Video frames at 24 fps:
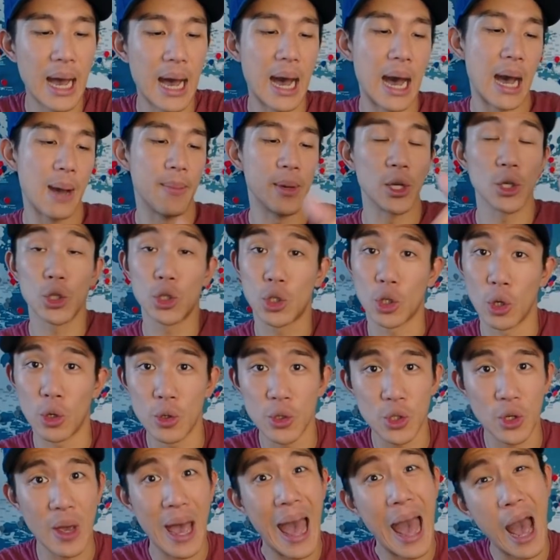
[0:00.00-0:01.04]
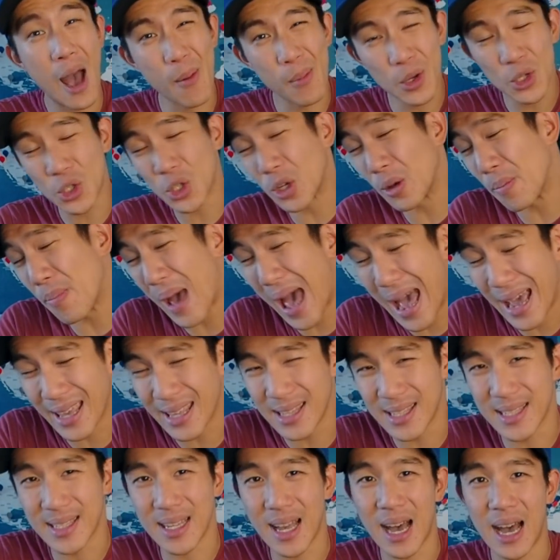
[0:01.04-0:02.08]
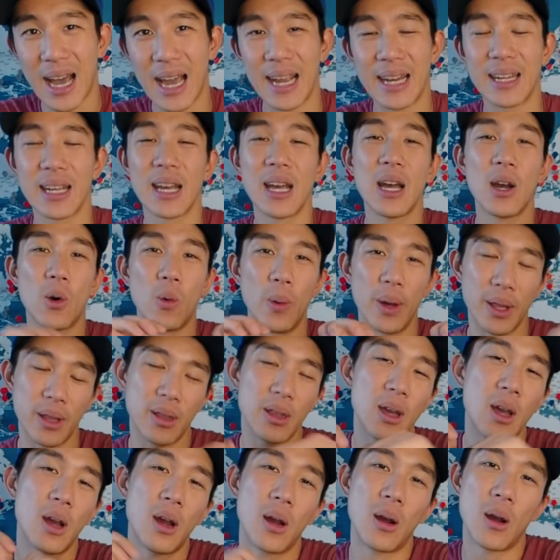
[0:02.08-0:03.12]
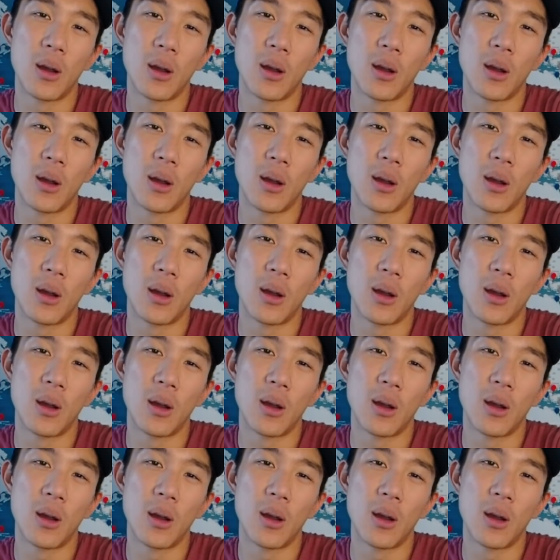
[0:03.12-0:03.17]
it shows you how much you can pack inside with